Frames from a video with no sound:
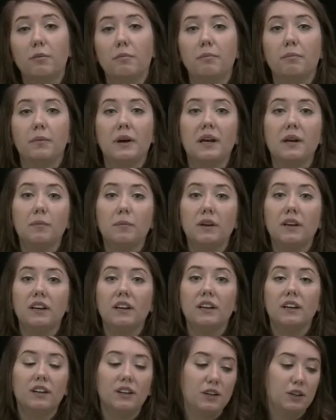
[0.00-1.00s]

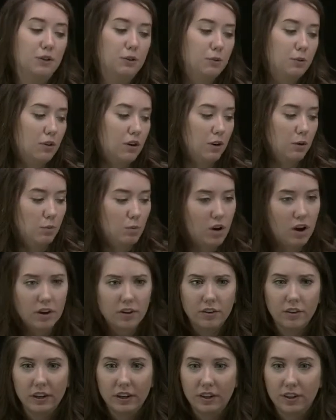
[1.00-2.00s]
maybe you are
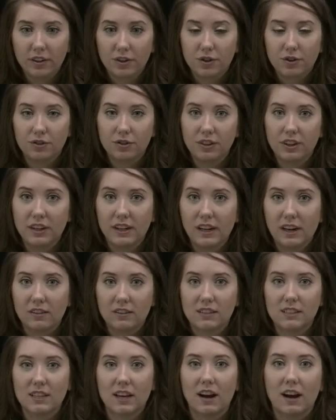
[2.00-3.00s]
watering your tree
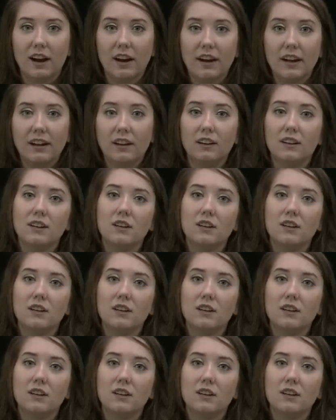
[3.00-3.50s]
outside,